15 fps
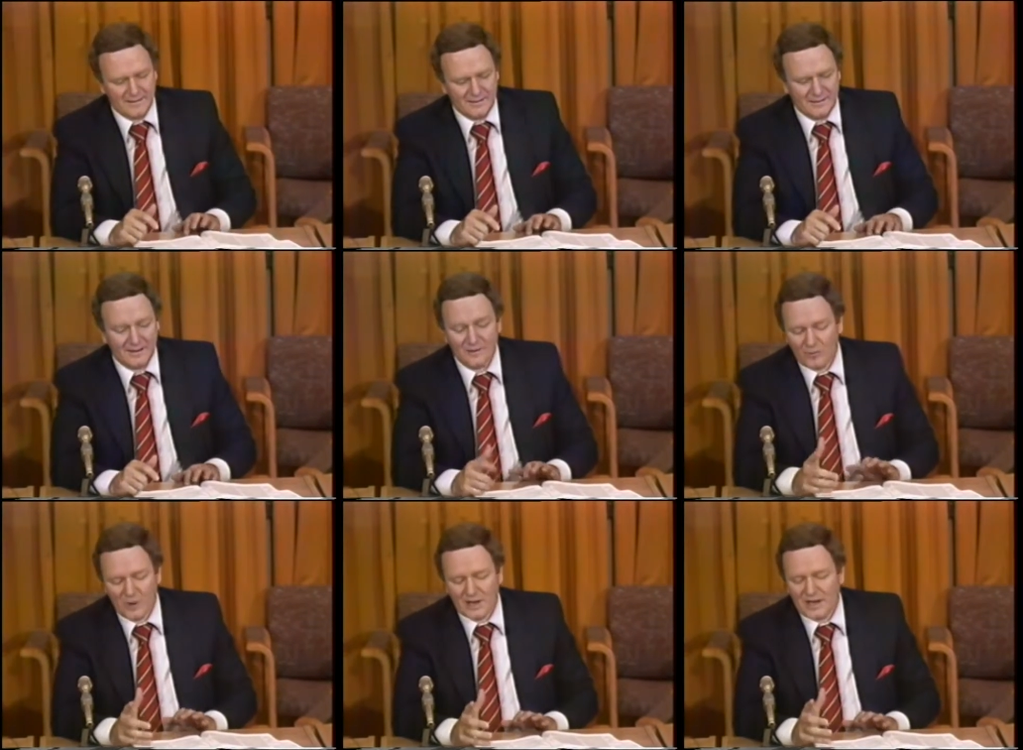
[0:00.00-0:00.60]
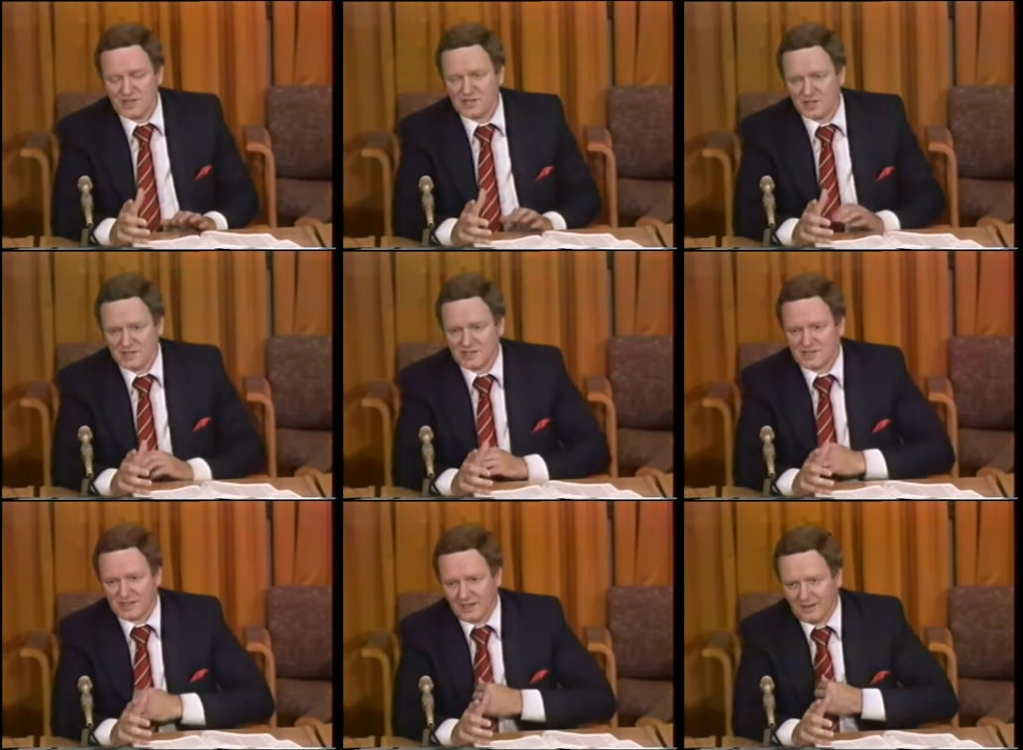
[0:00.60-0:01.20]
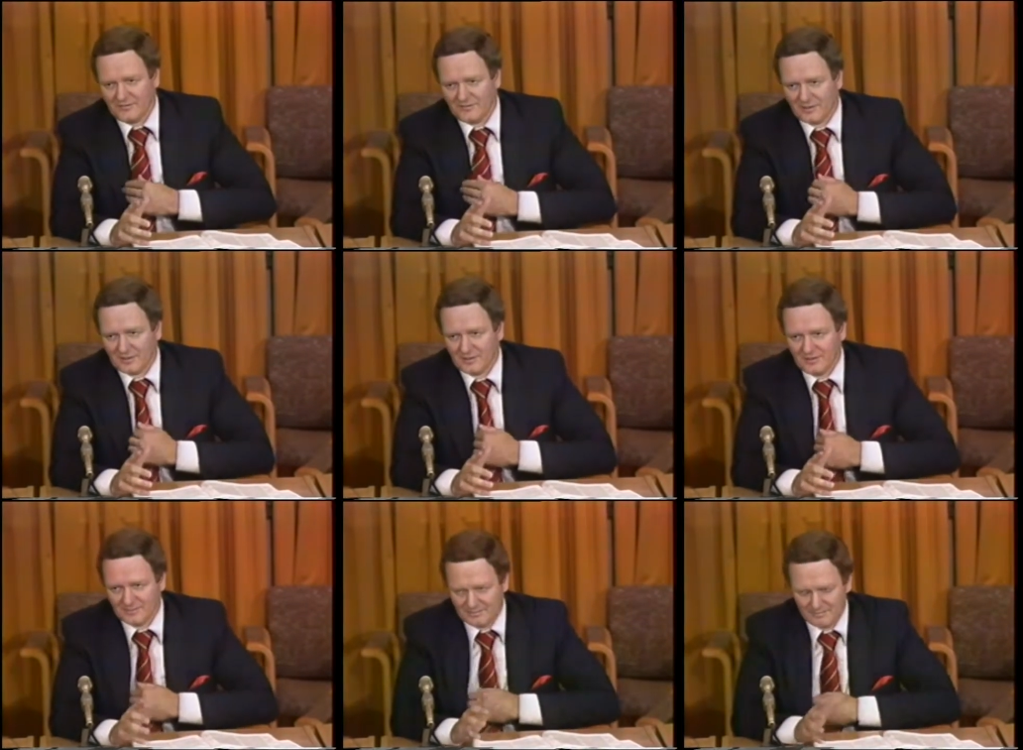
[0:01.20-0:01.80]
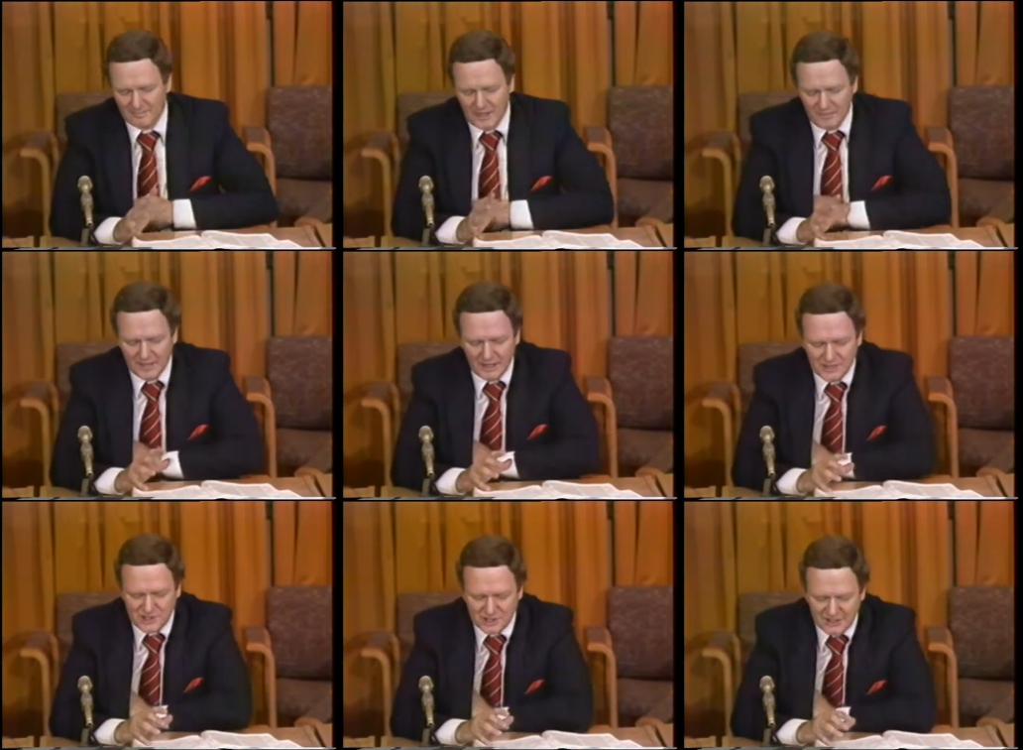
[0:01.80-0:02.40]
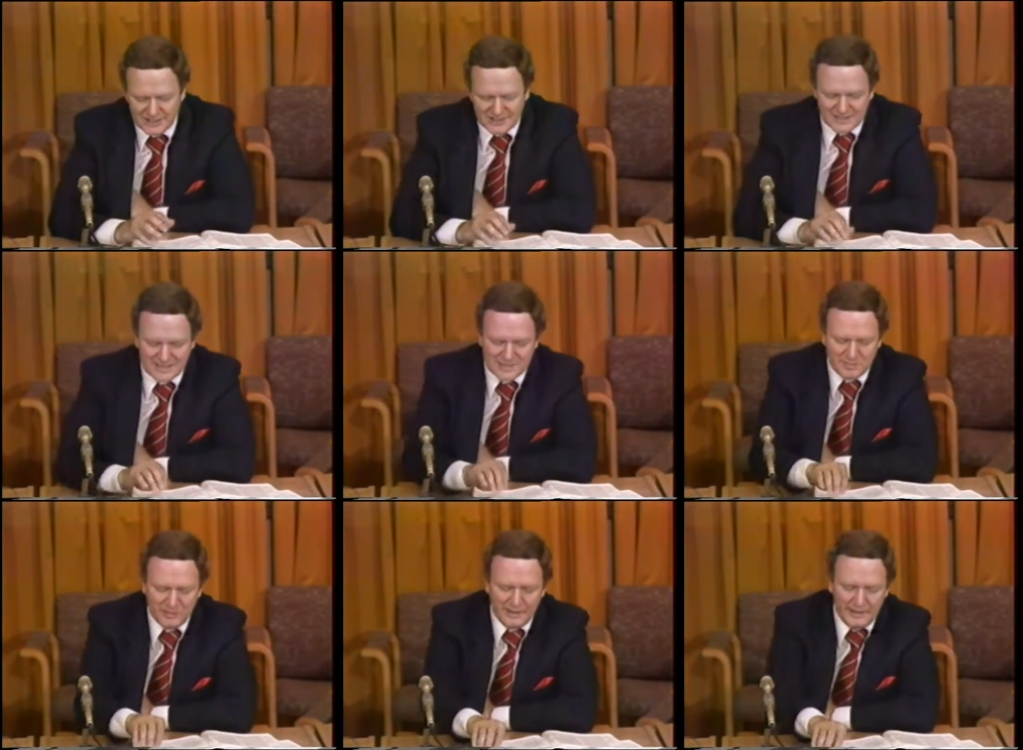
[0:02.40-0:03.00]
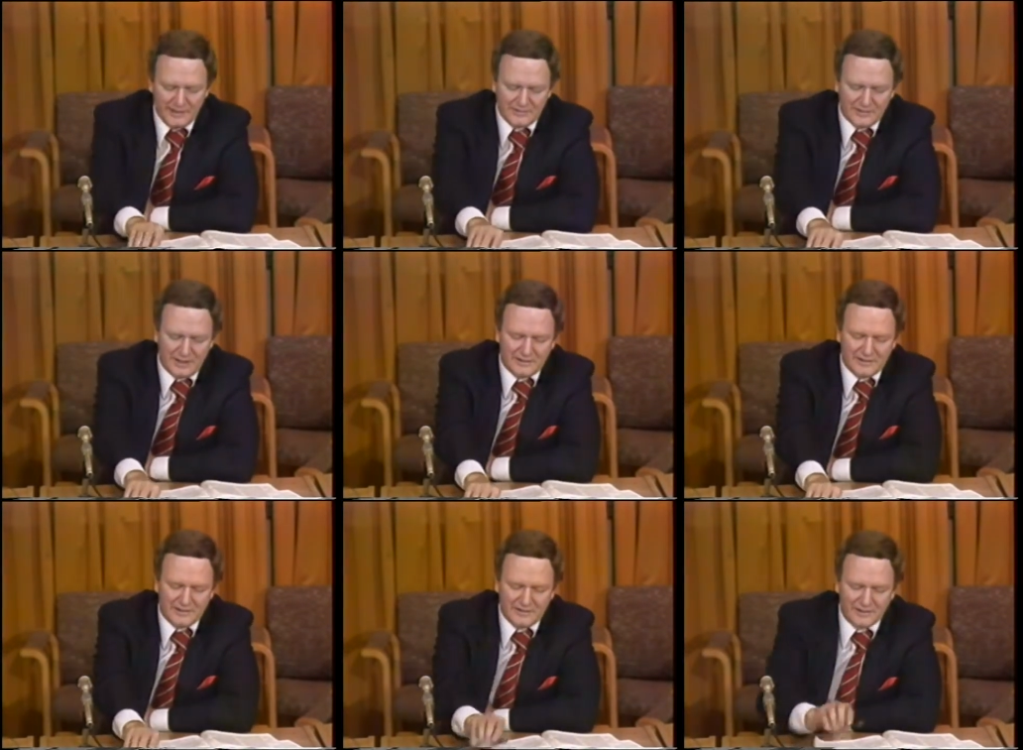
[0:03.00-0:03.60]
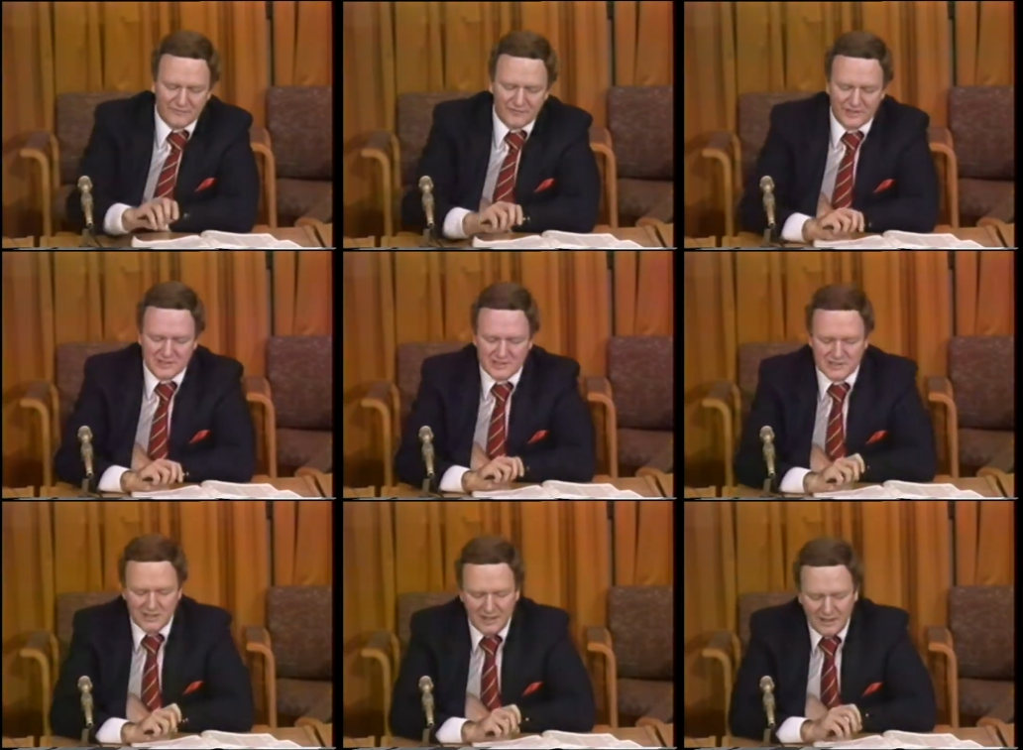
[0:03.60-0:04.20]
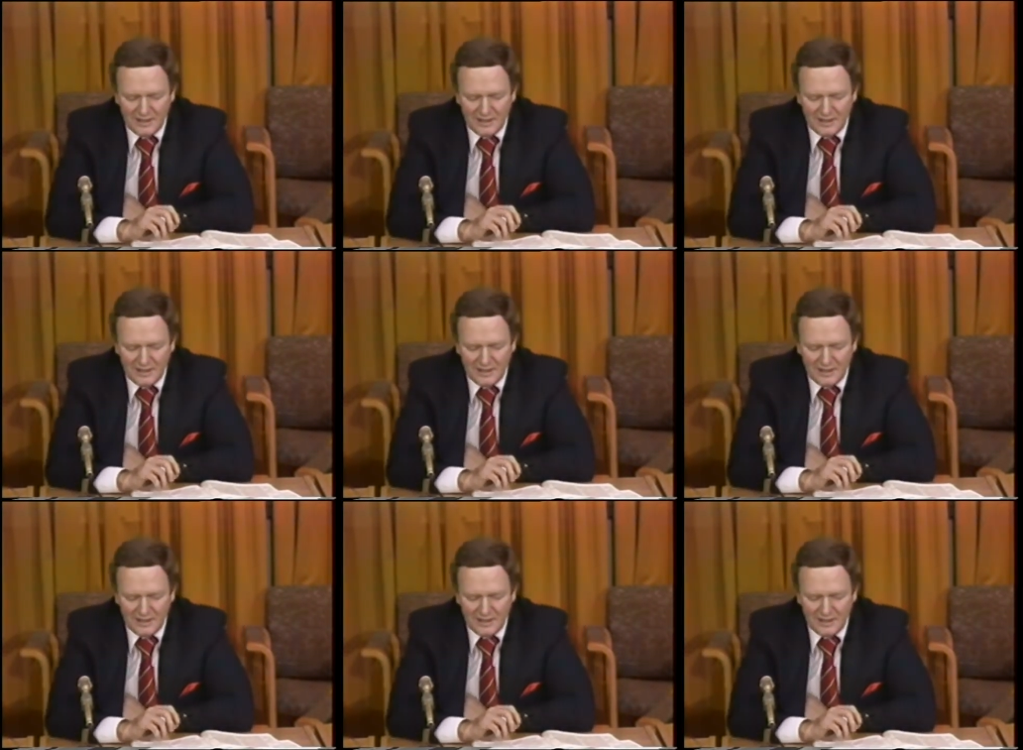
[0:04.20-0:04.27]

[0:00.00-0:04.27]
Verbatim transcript: Uh, what I should say for maybe I should explain then the difference.